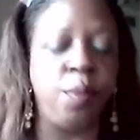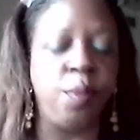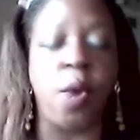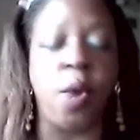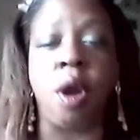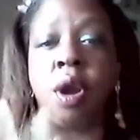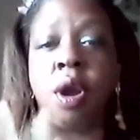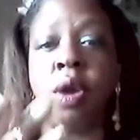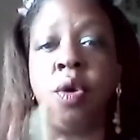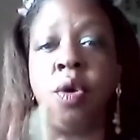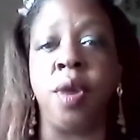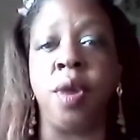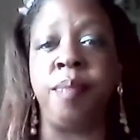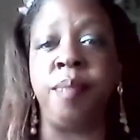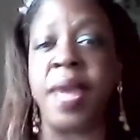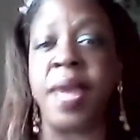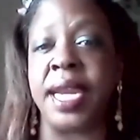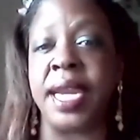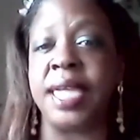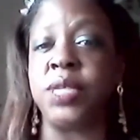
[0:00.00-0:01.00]
are on
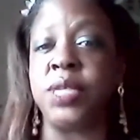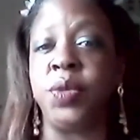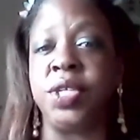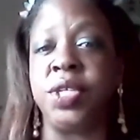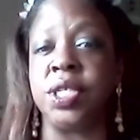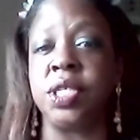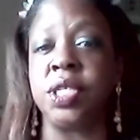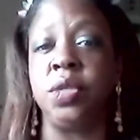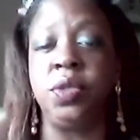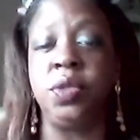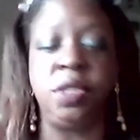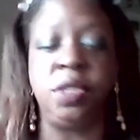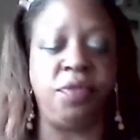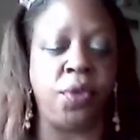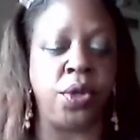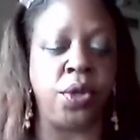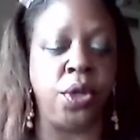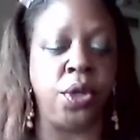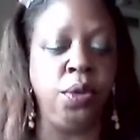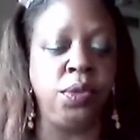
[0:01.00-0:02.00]
Badass Witch exclusive
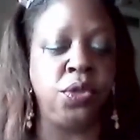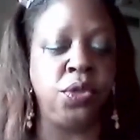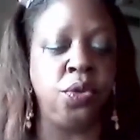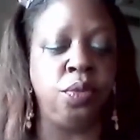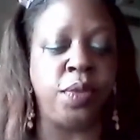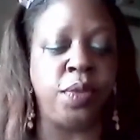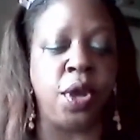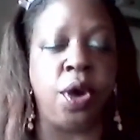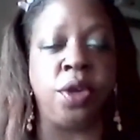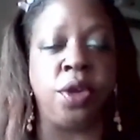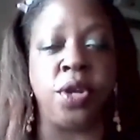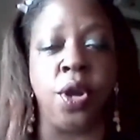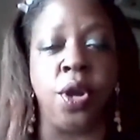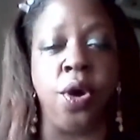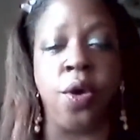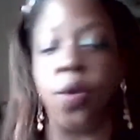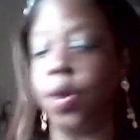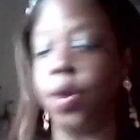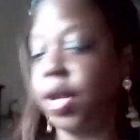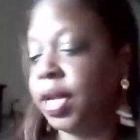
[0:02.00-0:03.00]
on YouTube, y'all
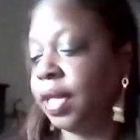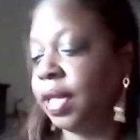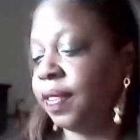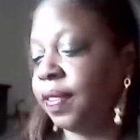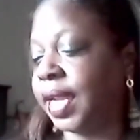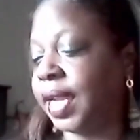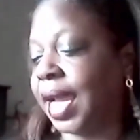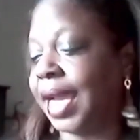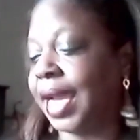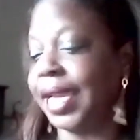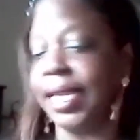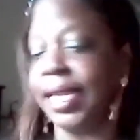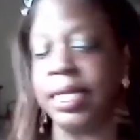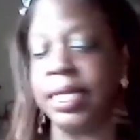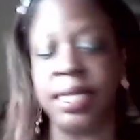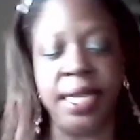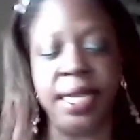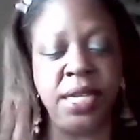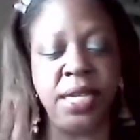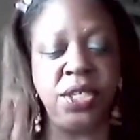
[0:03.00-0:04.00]
know that I
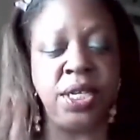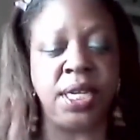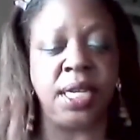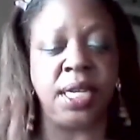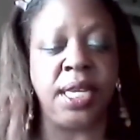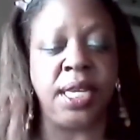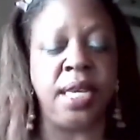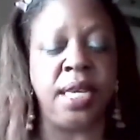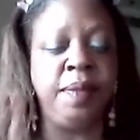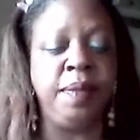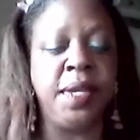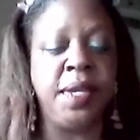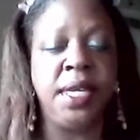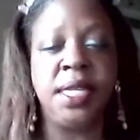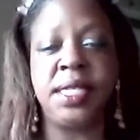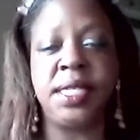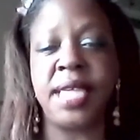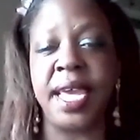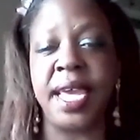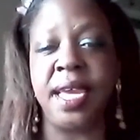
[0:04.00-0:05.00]
intentionally
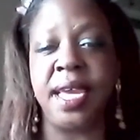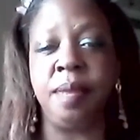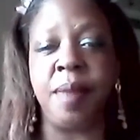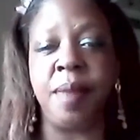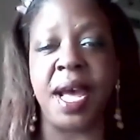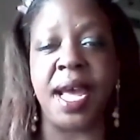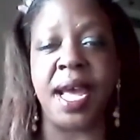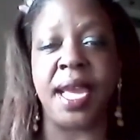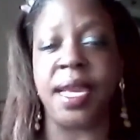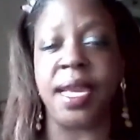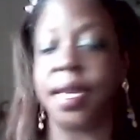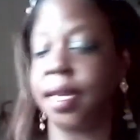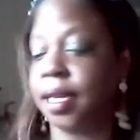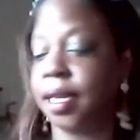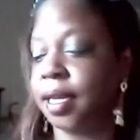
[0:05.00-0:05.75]
take my